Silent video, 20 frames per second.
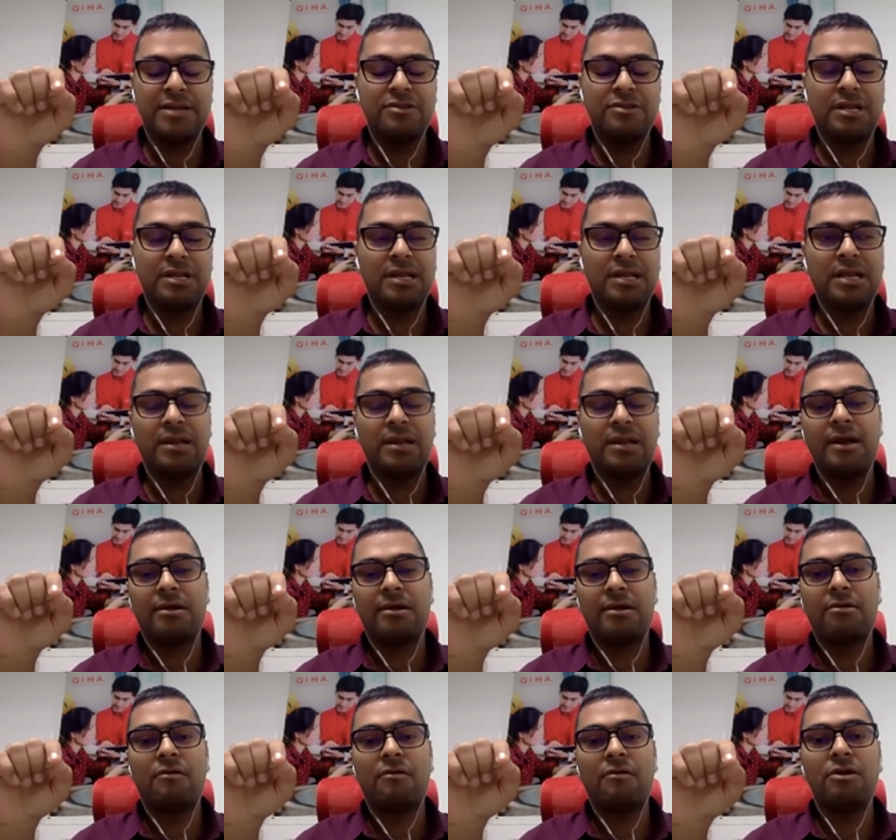the link
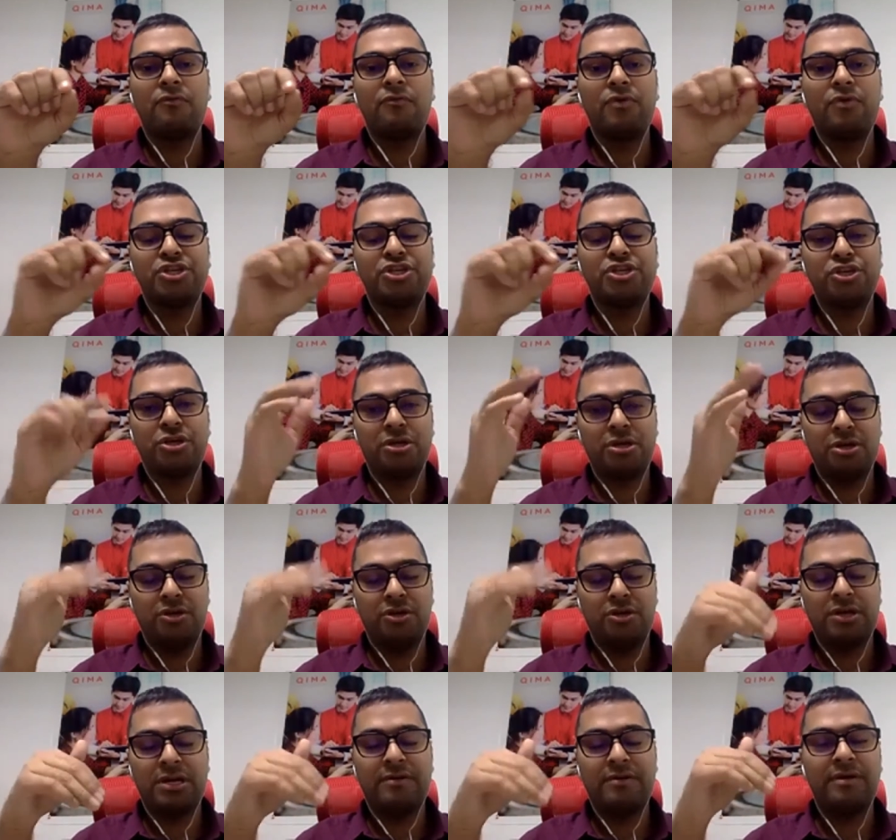later on, which you
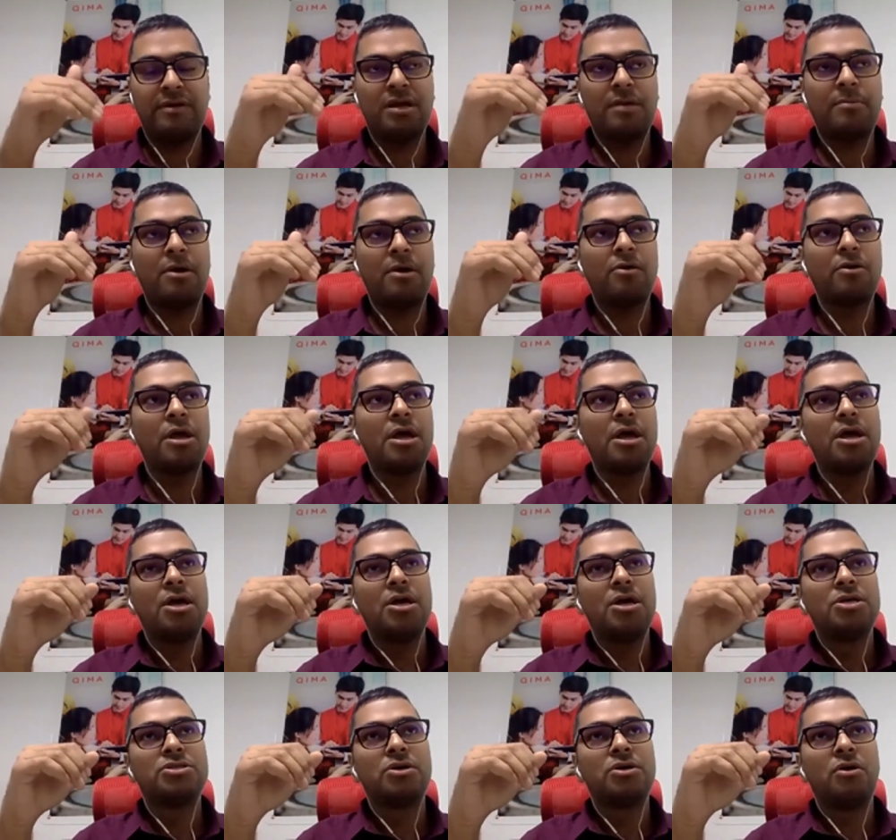can read about.
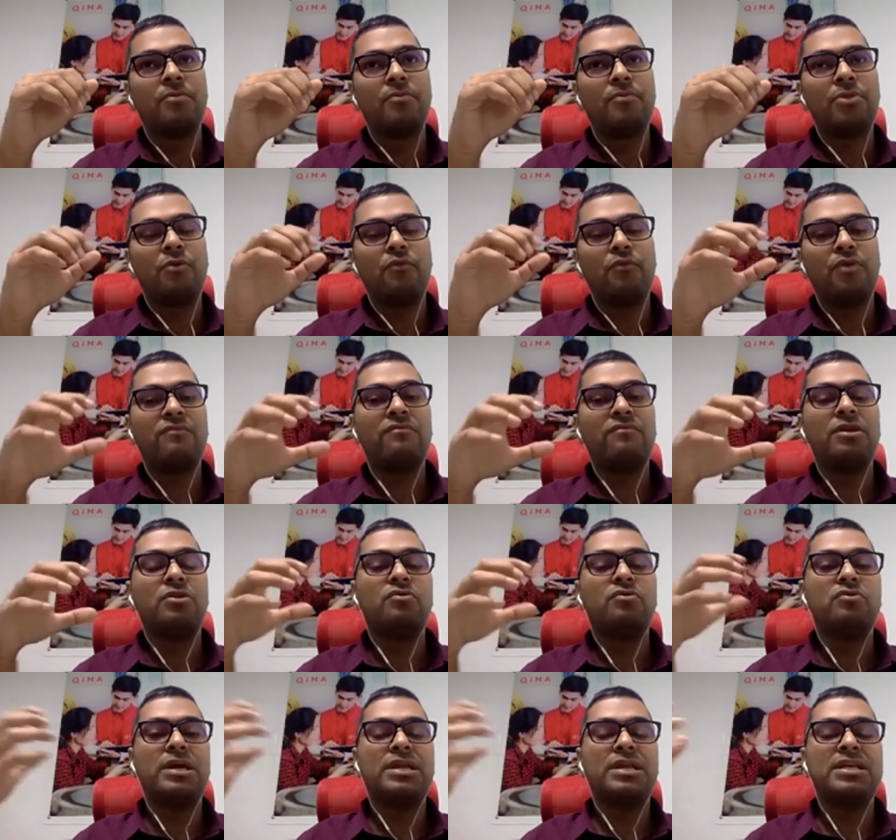So when we
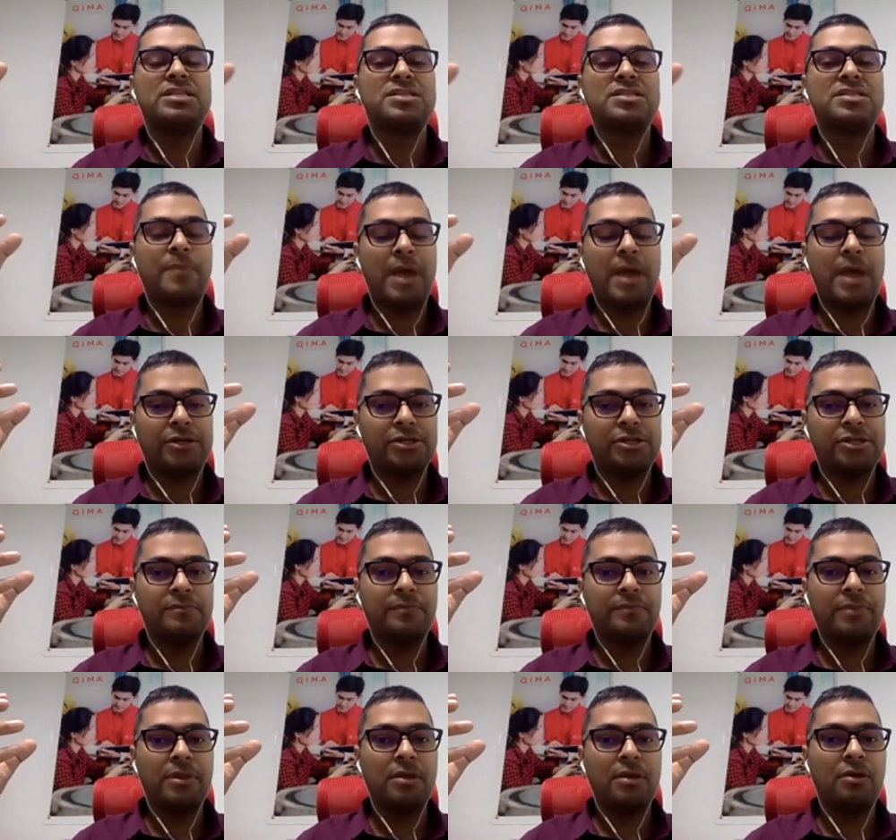do an inspection,
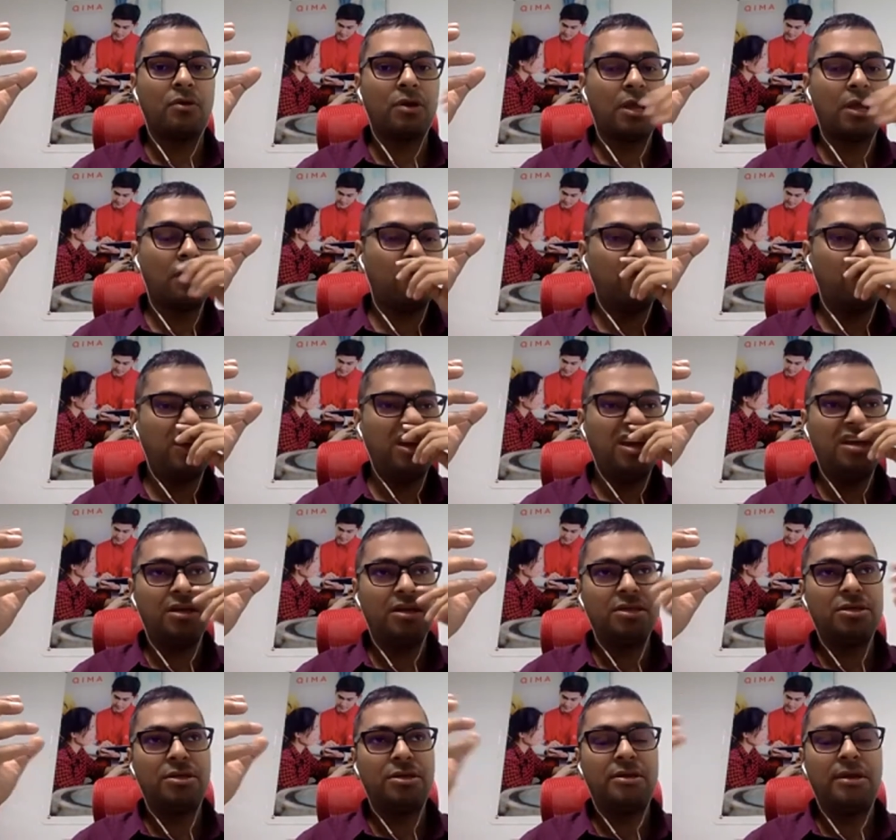okay, we
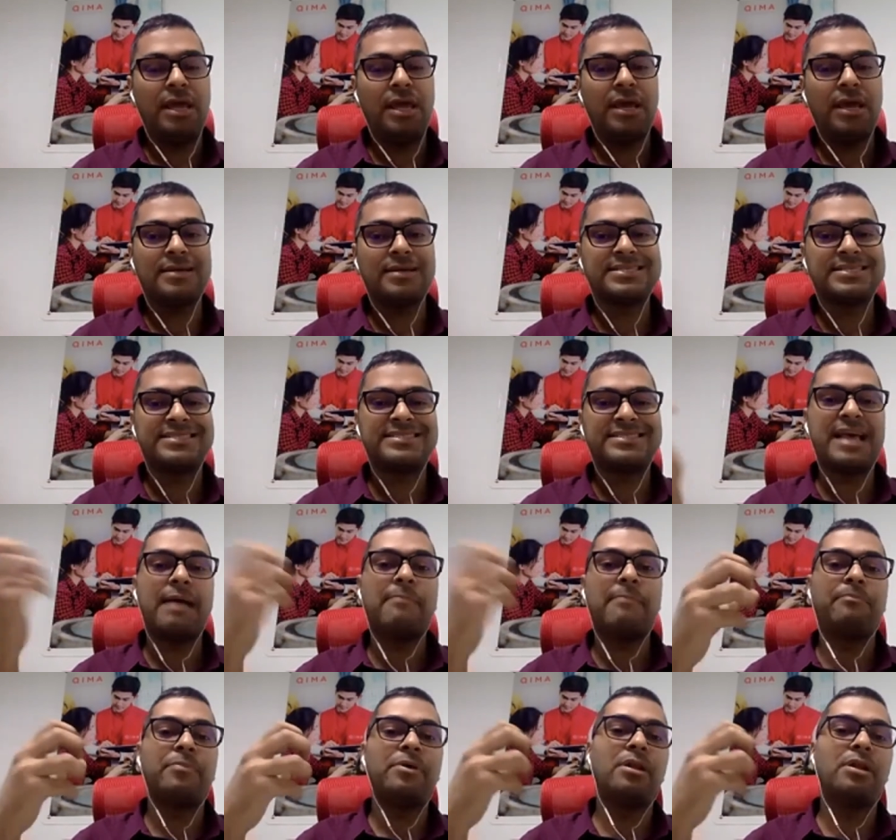take a
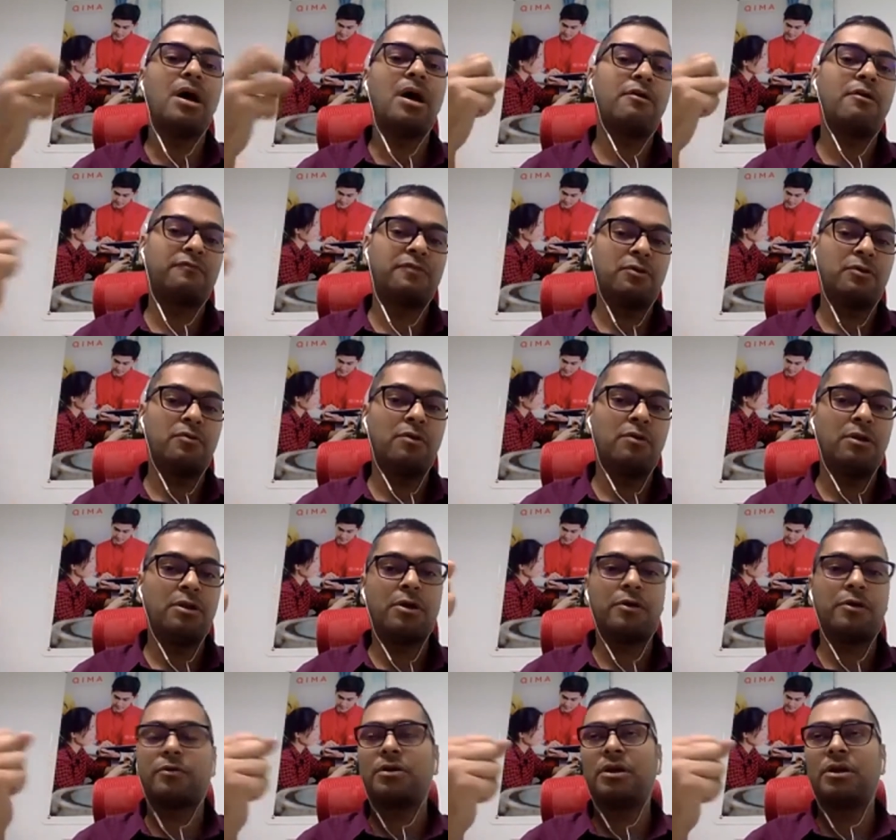sample out of the whole
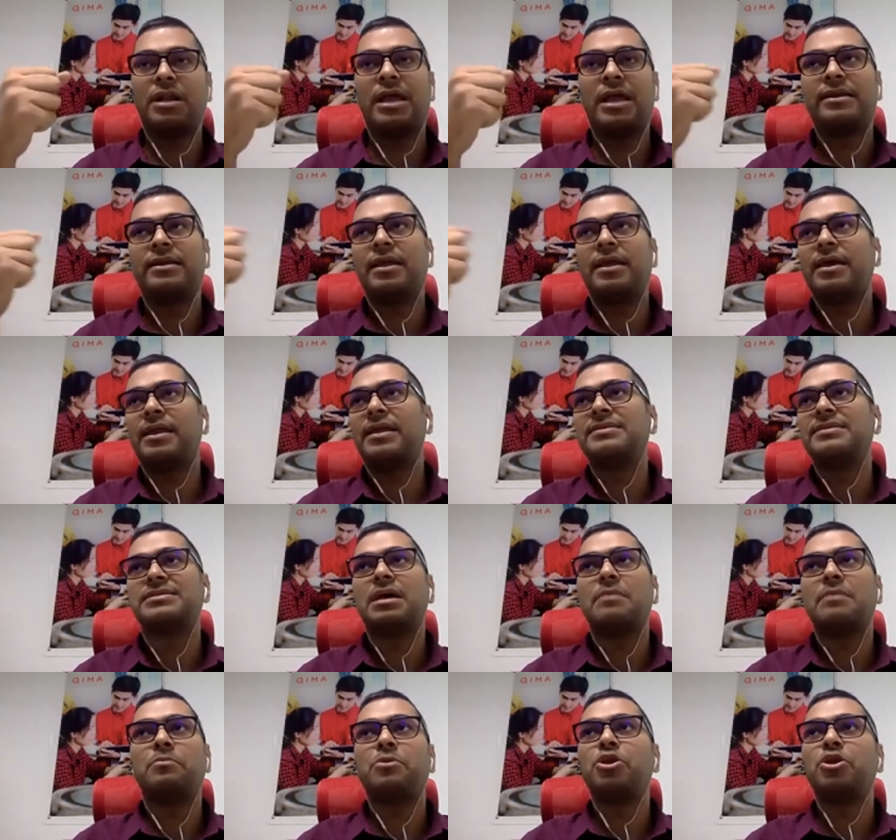lot. Like take an
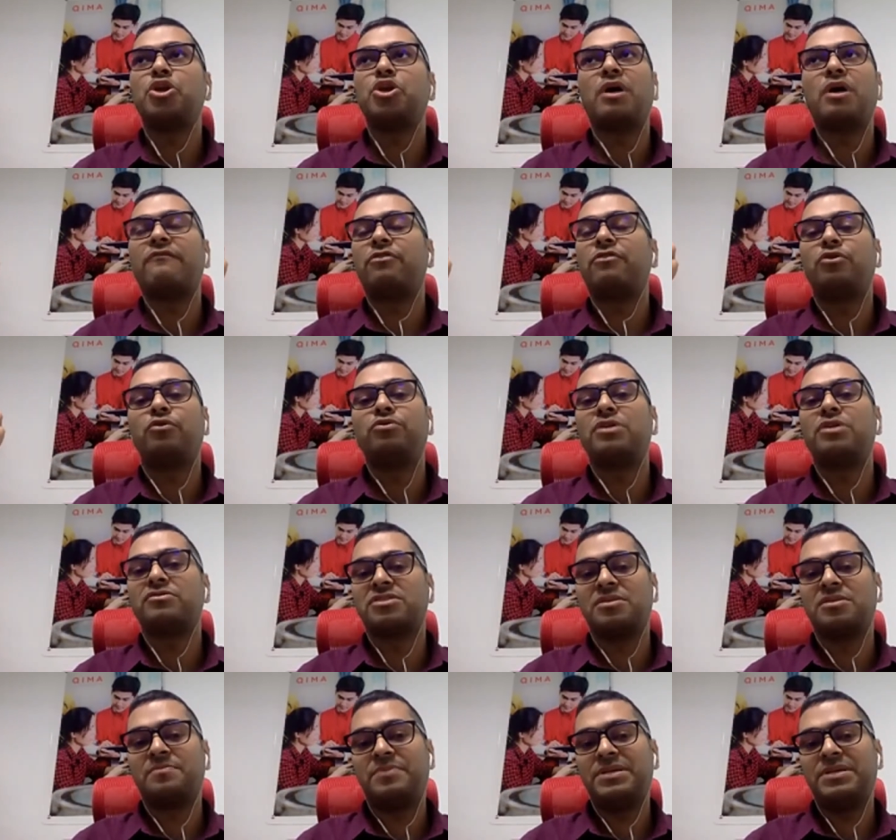example, you have
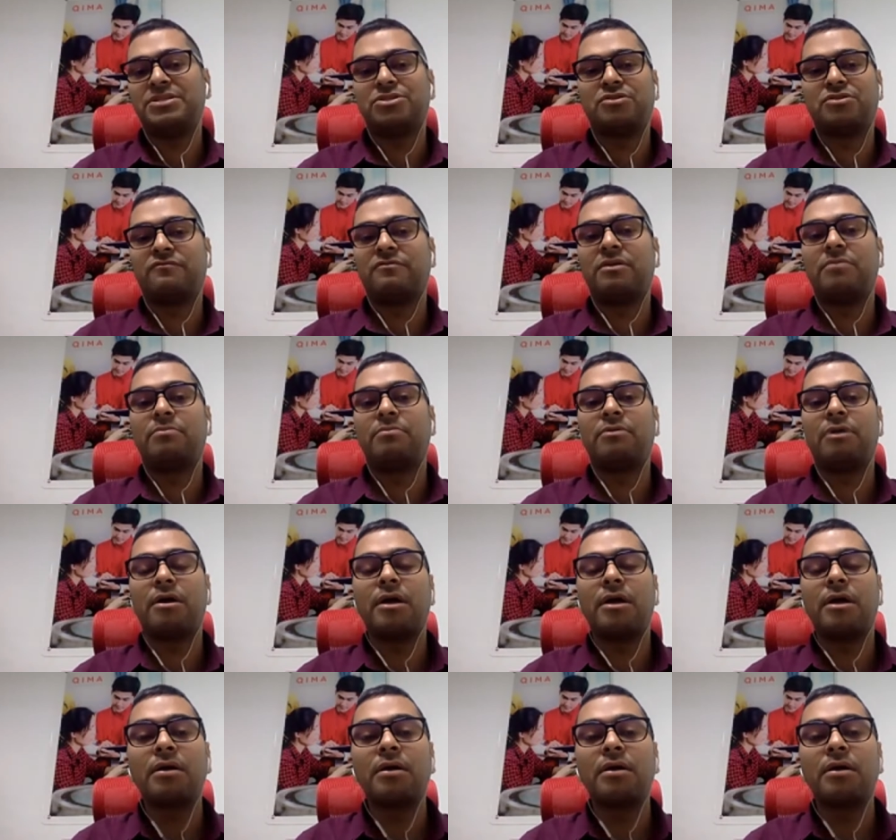2,000 pieces of one product.